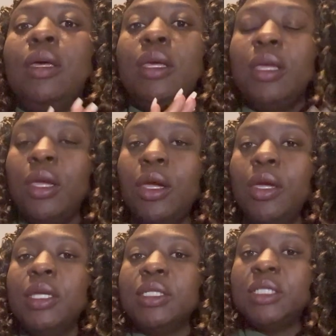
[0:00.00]
here
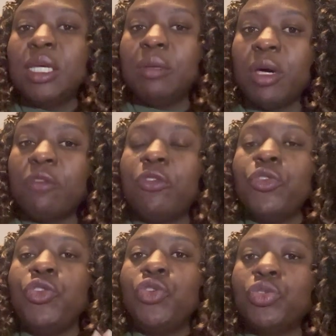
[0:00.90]
in Denmark, for
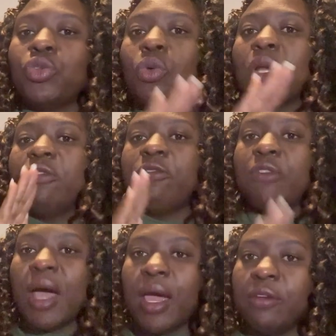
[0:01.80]
you to
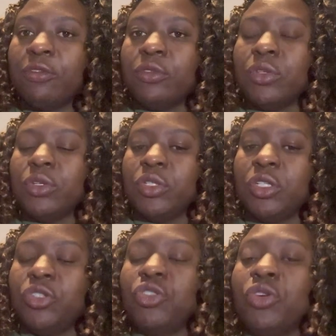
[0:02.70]
qualify for the
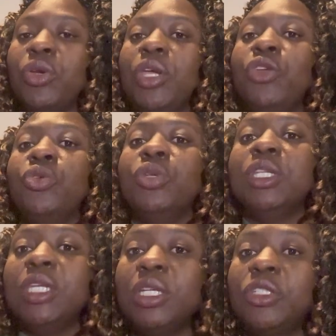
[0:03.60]
surgery, you
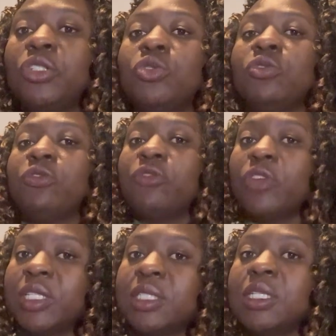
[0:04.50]
need to
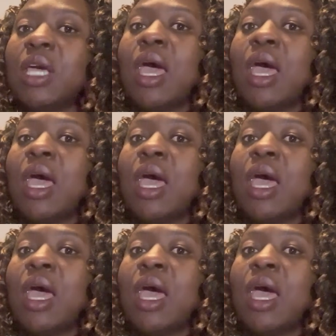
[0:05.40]
first